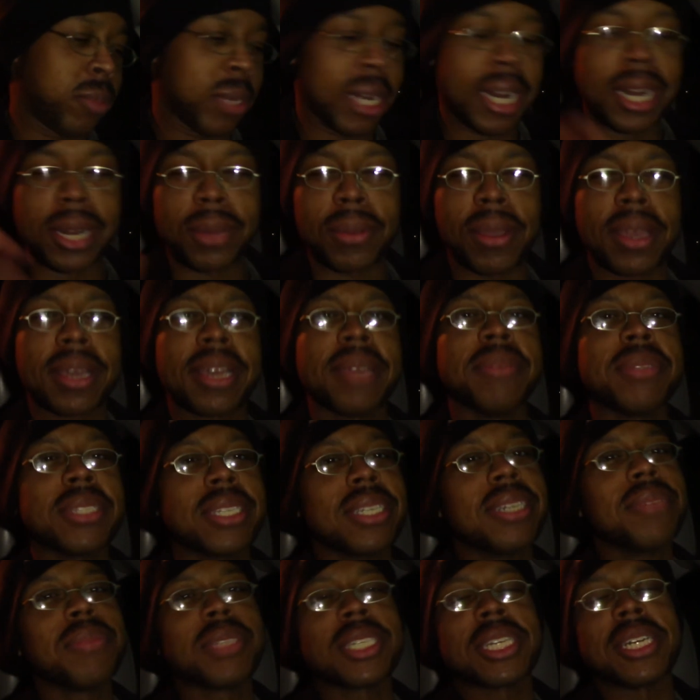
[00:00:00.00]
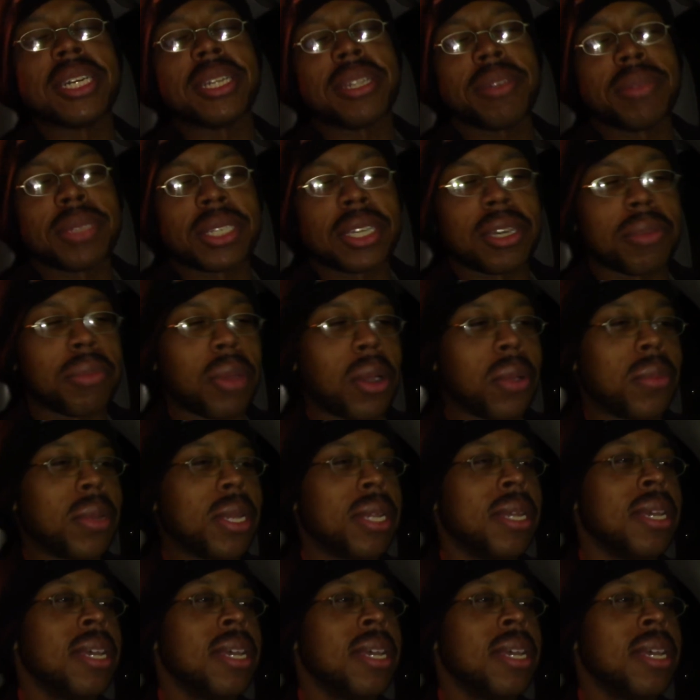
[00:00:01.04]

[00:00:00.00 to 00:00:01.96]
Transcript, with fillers: But anyway, it was it was a good it was a good moment.